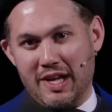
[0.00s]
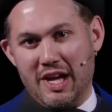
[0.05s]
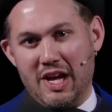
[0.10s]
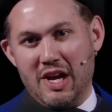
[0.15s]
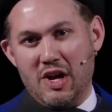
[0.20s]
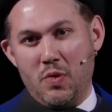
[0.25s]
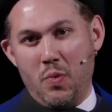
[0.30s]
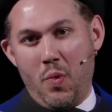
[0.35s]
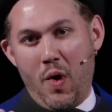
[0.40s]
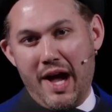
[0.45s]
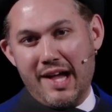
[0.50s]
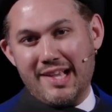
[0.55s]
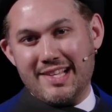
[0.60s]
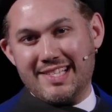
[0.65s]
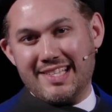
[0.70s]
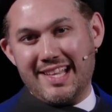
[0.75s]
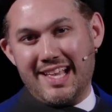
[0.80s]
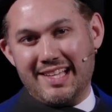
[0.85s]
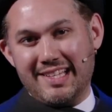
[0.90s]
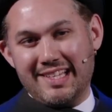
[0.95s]
Why is
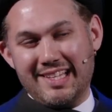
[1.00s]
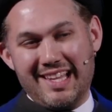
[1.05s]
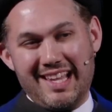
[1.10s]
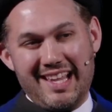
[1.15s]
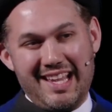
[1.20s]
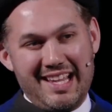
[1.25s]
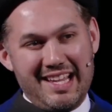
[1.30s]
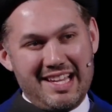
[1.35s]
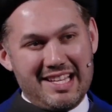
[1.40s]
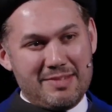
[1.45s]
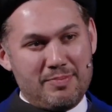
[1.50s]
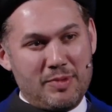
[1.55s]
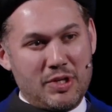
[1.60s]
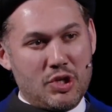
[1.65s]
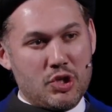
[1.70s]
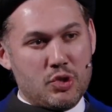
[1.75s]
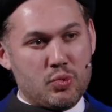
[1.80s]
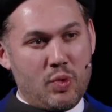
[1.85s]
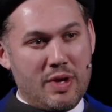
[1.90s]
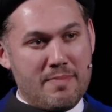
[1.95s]
that? It's
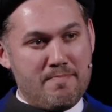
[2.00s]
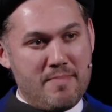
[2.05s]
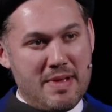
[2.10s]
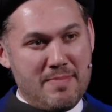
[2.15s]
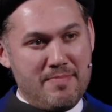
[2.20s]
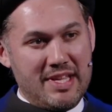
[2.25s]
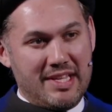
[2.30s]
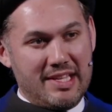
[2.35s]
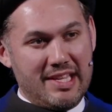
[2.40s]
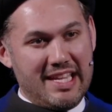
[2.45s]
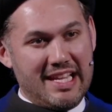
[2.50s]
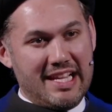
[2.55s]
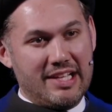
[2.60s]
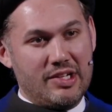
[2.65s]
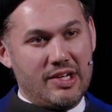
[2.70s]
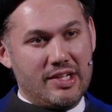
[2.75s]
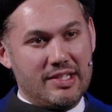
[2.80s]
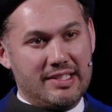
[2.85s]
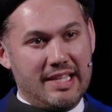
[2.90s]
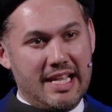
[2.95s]
because we're mimicking in our
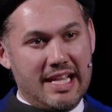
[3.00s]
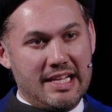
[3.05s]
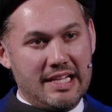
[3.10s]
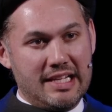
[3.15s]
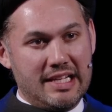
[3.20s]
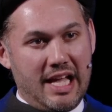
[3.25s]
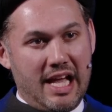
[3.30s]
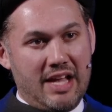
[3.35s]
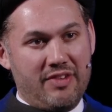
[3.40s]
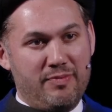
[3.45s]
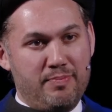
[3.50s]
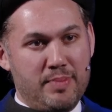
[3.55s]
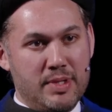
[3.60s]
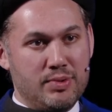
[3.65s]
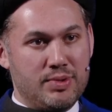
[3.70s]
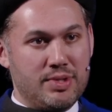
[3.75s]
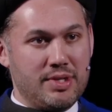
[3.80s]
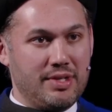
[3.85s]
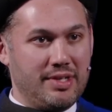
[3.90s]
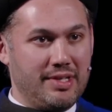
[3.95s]
daily life beauty.